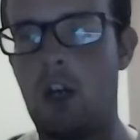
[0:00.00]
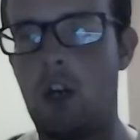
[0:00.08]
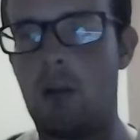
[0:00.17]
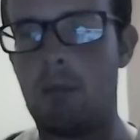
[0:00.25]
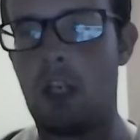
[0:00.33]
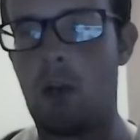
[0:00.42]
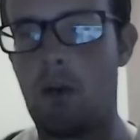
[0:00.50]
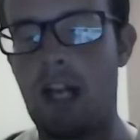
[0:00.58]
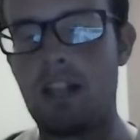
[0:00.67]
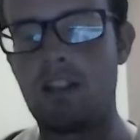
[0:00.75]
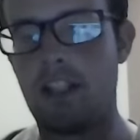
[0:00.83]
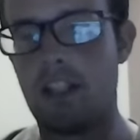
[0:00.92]
you know,
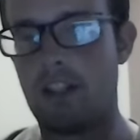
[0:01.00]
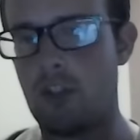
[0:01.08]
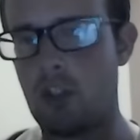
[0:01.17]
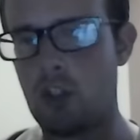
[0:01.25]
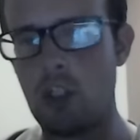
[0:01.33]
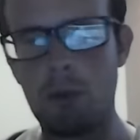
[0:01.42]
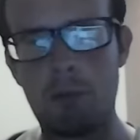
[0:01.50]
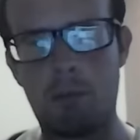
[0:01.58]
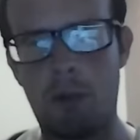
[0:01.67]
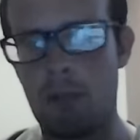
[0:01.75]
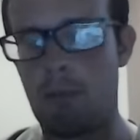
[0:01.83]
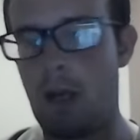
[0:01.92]
last season, the start was
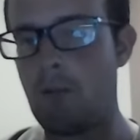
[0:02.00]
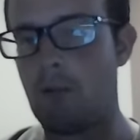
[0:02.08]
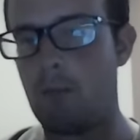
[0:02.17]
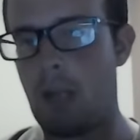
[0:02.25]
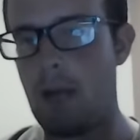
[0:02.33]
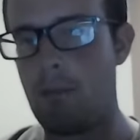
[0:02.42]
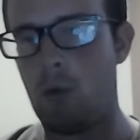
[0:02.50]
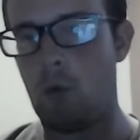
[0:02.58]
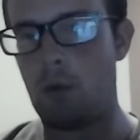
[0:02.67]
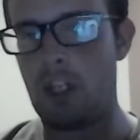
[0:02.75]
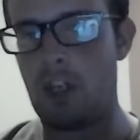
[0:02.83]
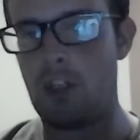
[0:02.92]
pretty bad from
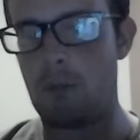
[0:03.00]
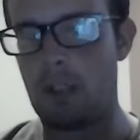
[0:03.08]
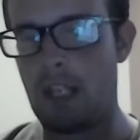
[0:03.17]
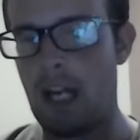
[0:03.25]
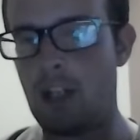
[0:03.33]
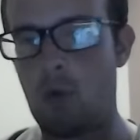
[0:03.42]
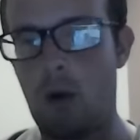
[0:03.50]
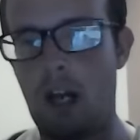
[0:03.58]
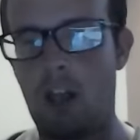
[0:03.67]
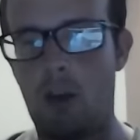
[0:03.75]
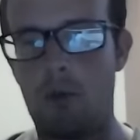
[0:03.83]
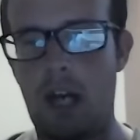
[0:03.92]
Blackpool. You know, you were kind of
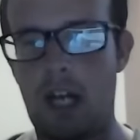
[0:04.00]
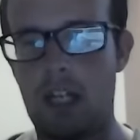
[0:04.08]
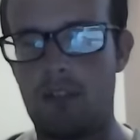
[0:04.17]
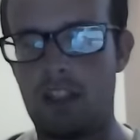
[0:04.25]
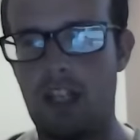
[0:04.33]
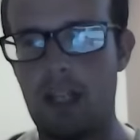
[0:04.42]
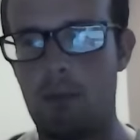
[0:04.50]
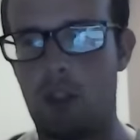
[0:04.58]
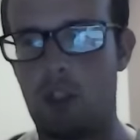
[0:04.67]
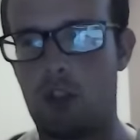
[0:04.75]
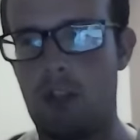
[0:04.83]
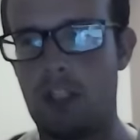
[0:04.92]
quite low down in the
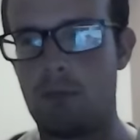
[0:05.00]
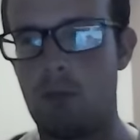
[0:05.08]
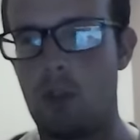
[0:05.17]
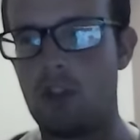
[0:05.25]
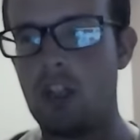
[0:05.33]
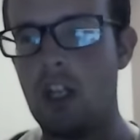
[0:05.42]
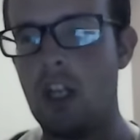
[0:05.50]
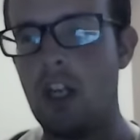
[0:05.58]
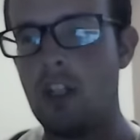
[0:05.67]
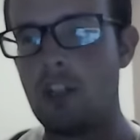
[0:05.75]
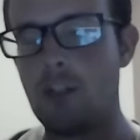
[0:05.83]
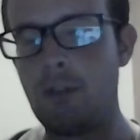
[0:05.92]
table at Christmas.
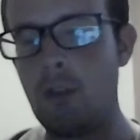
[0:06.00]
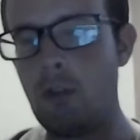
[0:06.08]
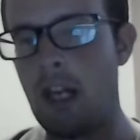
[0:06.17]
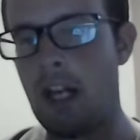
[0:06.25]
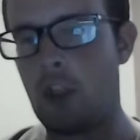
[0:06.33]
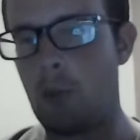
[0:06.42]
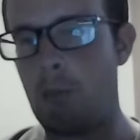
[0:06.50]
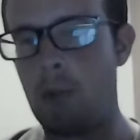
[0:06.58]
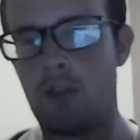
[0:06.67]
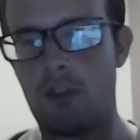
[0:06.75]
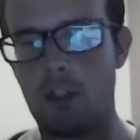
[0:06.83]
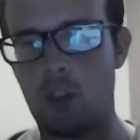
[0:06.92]
Do you feel like a
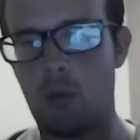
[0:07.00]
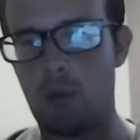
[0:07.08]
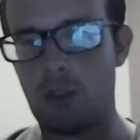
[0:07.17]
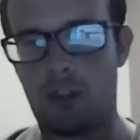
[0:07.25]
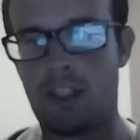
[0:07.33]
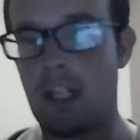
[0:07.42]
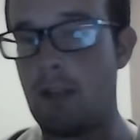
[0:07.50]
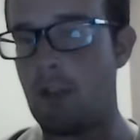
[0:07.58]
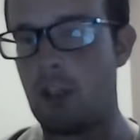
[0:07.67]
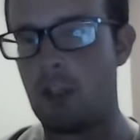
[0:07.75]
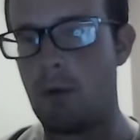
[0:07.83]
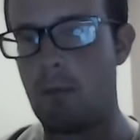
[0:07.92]
couple of results just give
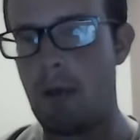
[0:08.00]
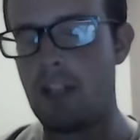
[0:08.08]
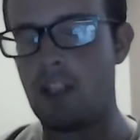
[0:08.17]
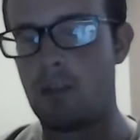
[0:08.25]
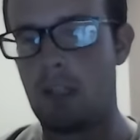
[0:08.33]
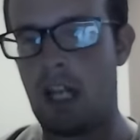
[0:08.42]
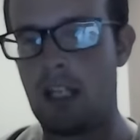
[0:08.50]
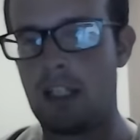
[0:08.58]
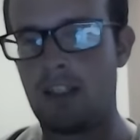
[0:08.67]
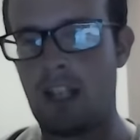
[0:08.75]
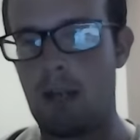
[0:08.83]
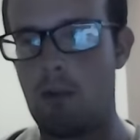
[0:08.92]
you the momentum? And like
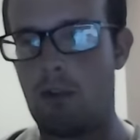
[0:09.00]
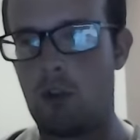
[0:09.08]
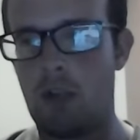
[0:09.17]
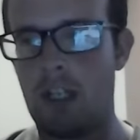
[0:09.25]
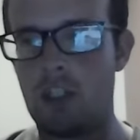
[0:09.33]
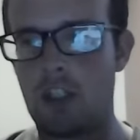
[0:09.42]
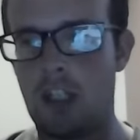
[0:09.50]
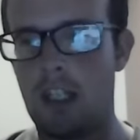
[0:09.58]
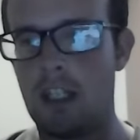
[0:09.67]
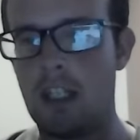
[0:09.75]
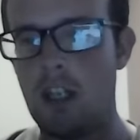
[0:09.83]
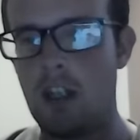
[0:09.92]
you say with
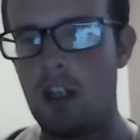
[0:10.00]
Critchley,